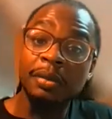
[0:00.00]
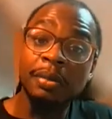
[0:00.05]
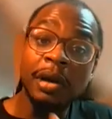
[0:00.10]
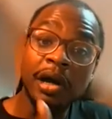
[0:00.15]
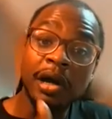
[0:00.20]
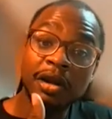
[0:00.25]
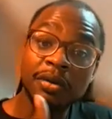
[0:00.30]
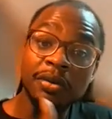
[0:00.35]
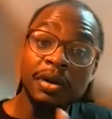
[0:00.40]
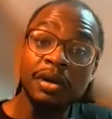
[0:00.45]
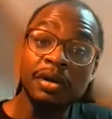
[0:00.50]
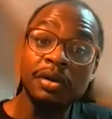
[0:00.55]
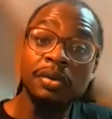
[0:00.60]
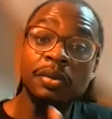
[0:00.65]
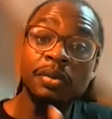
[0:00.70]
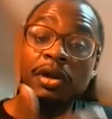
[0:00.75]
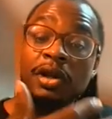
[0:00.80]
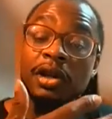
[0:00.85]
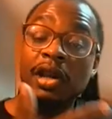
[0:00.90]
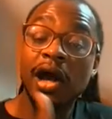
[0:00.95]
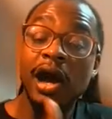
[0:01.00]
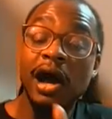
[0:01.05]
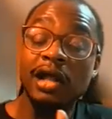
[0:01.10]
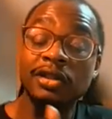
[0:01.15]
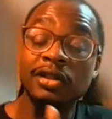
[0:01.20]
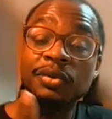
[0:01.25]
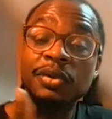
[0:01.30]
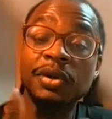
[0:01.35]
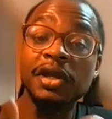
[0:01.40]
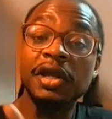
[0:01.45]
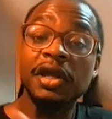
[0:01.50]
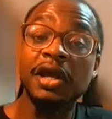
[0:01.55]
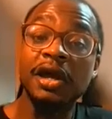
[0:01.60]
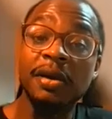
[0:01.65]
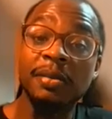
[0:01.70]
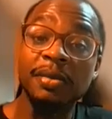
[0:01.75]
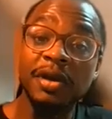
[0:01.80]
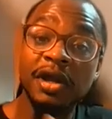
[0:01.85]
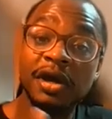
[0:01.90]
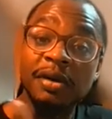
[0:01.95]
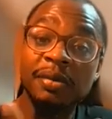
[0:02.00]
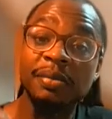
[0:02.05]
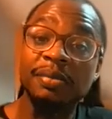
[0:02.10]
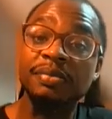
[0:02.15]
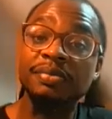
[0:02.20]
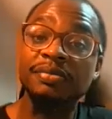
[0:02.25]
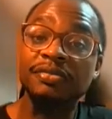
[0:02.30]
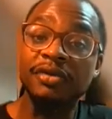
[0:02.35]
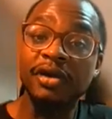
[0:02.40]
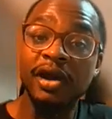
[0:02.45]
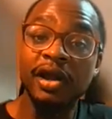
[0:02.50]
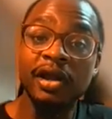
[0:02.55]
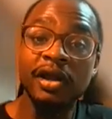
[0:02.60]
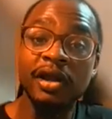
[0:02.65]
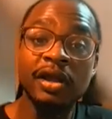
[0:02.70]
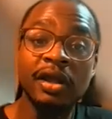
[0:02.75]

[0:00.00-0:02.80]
about it. With Halloween coming up, right?